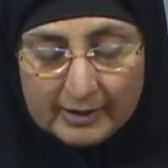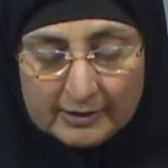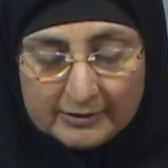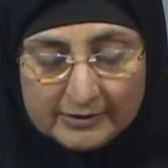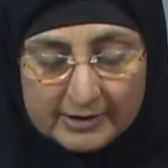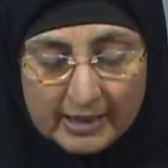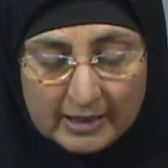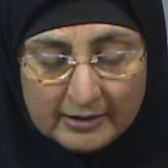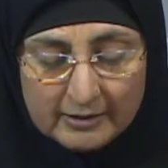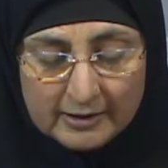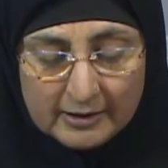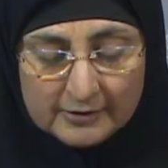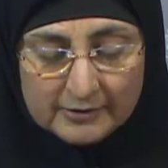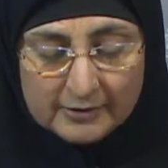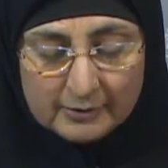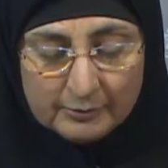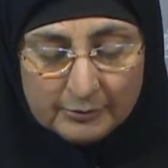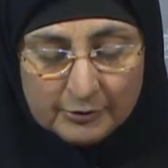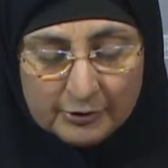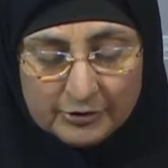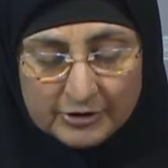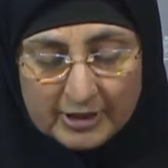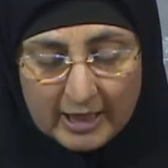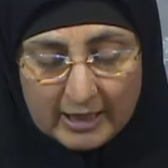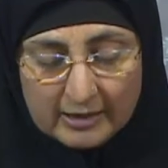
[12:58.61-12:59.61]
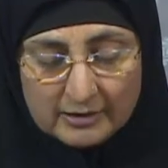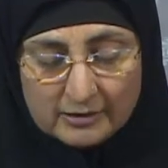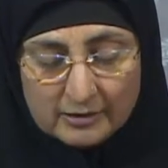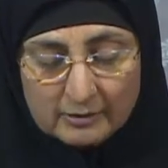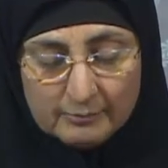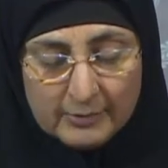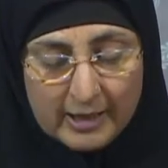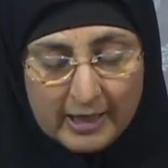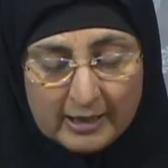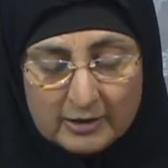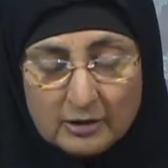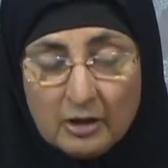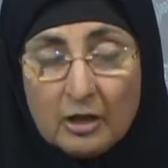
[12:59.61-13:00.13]
Send us a protector
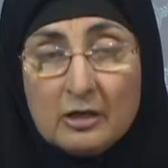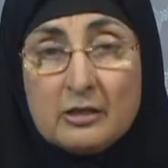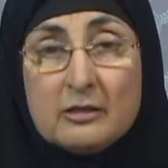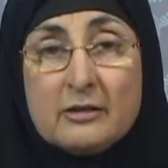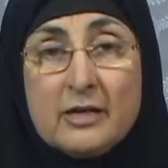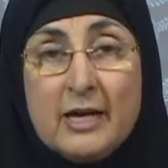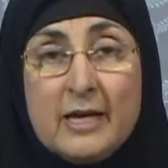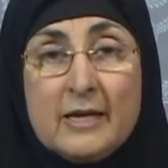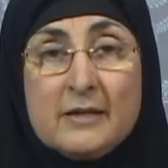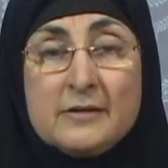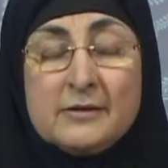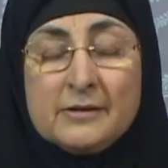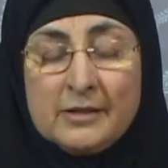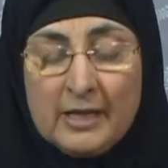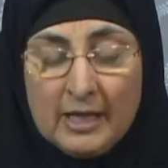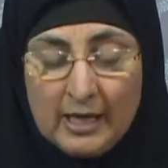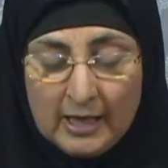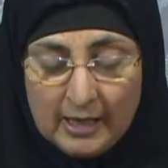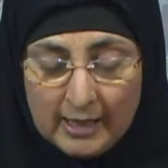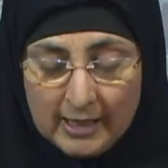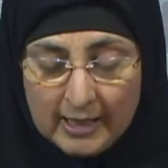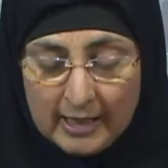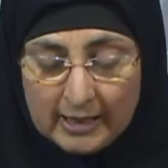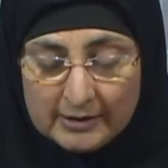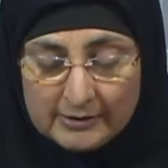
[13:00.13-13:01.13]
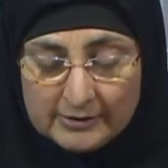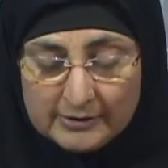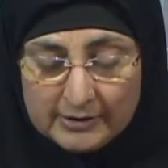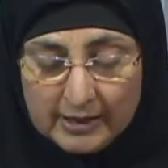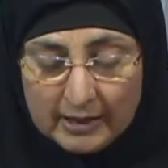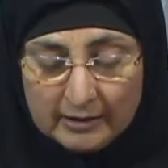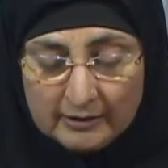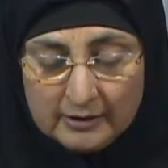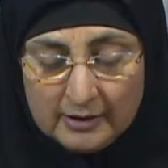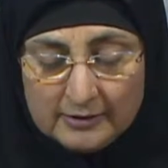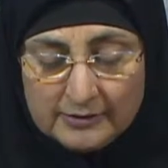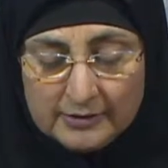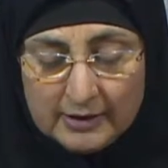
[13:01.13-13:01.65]
by your grace and
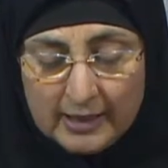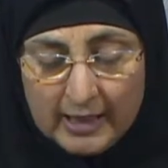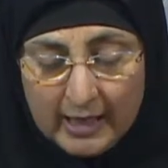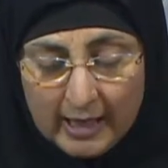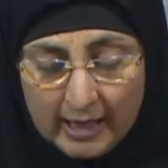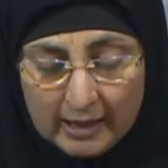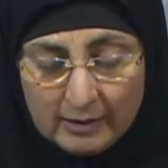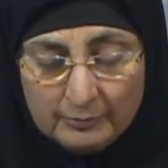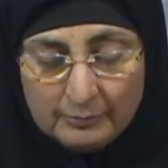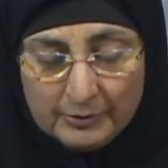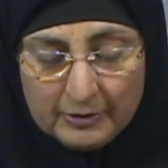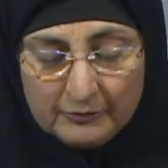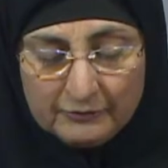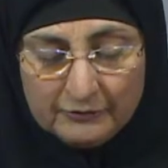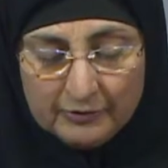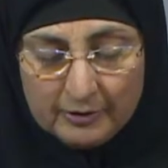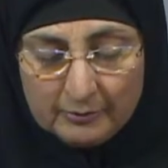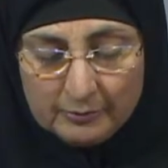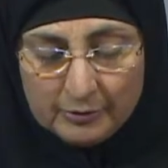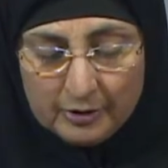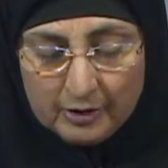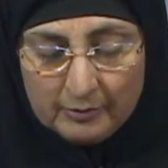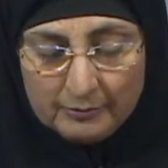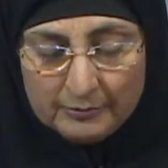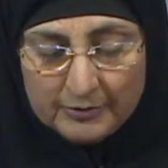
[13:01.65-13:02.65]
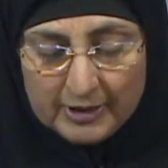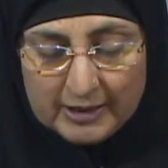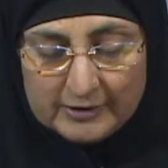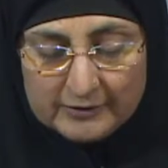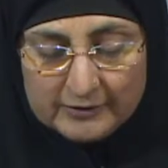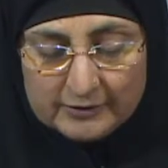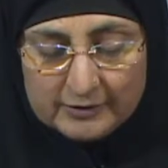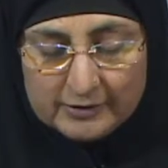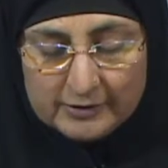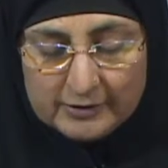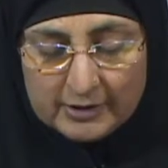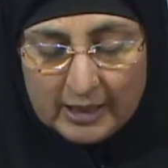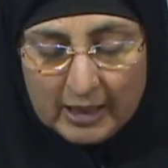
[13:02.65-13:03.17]
send us a helper from your
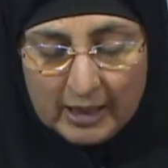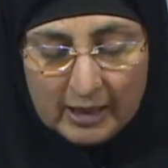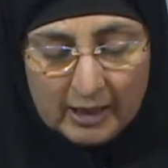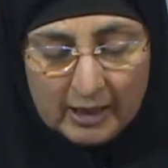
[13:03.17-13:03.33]
presence.